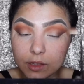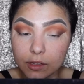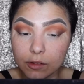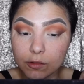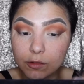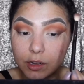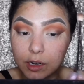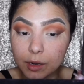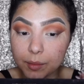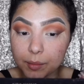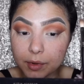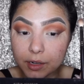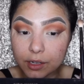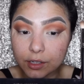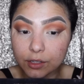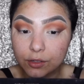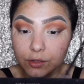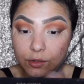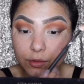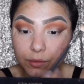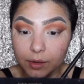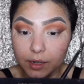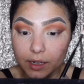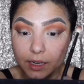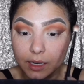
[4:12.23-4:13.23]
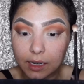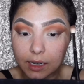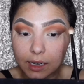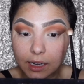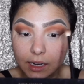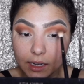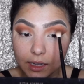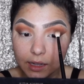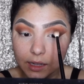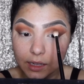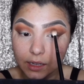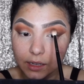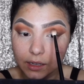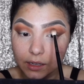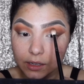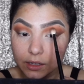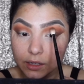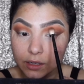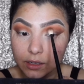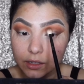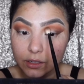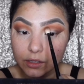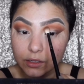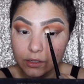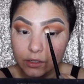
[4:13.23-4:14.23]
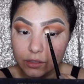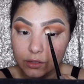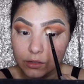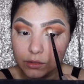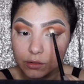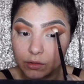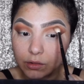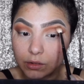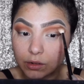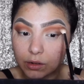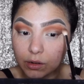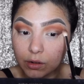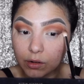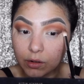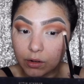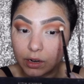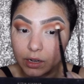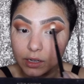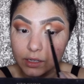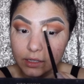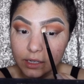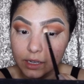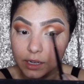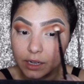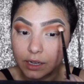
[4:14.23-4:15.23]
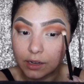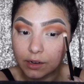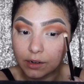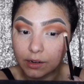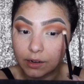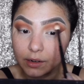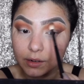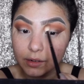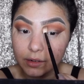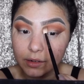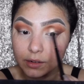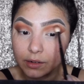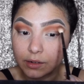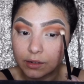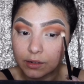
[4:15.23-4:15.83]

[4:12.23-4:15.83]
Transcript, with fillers: what I'm gonna do really lightly, just go across here,